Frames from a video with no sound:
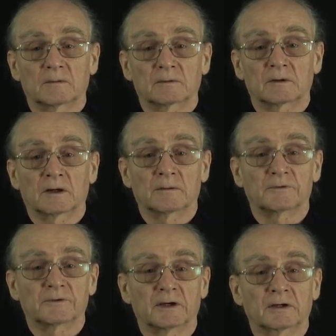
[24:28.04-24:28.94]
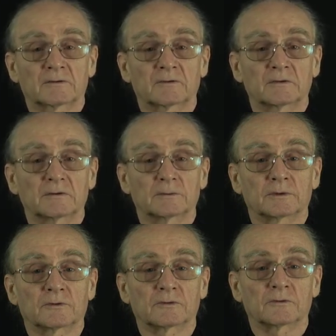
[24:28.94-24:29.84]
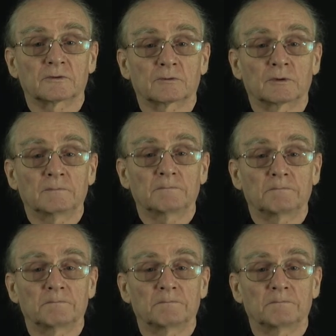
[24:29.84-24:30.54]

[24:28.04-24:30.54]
times x, which is this one,